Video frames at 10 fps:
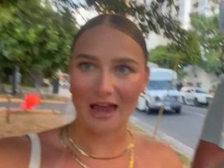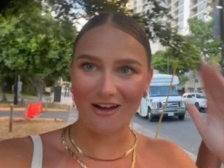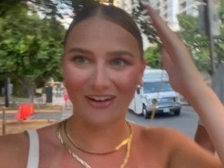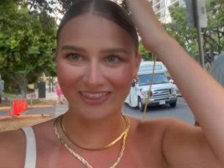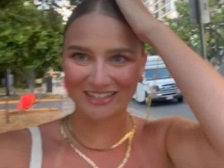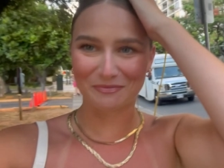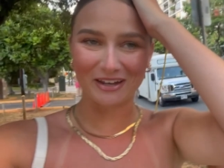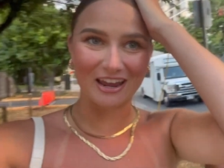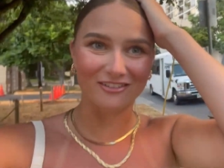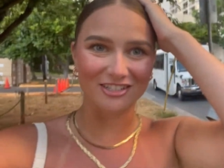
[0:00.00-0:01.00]
having this
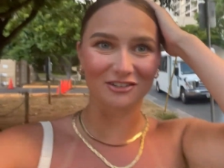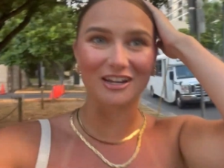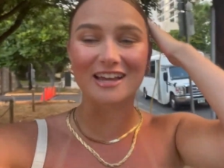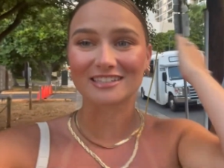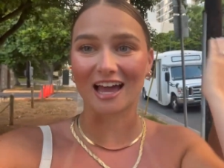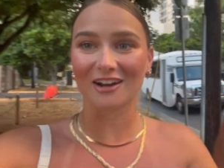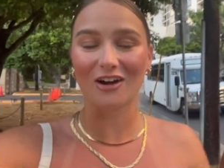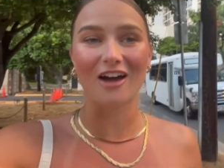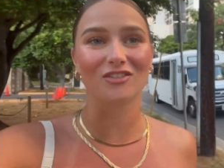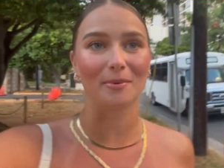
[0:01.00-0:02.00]
bun every single night I
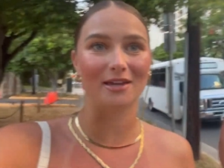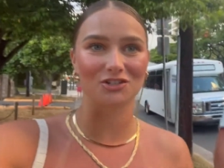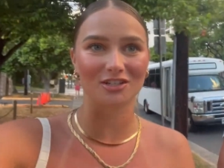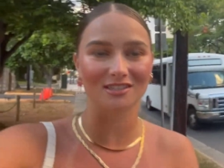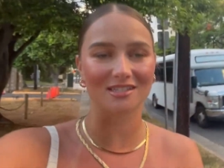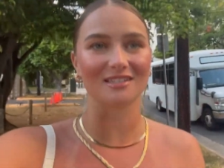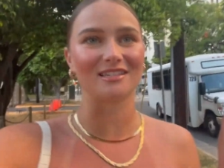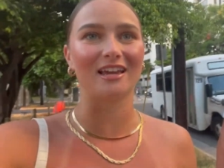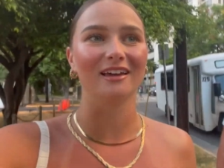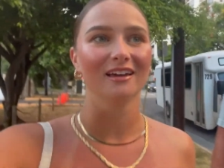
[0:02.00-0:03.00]
don't have the patience to
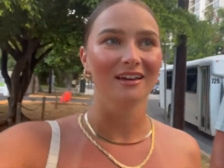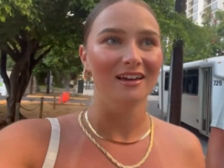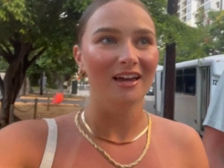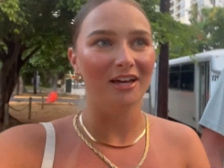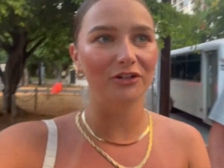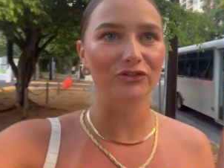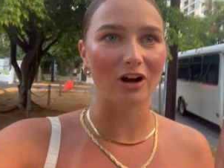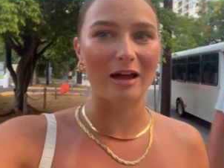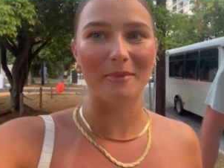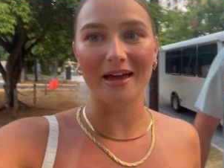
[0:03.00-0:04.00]
sit and
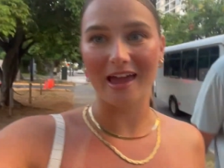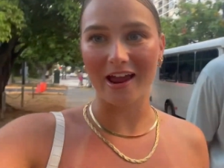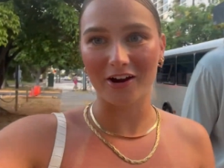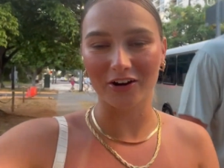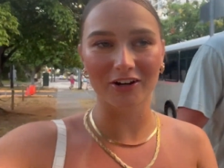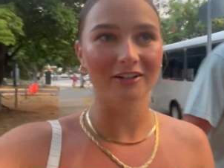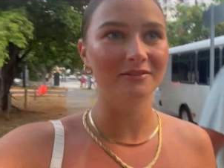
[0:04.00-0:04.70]
dry my hair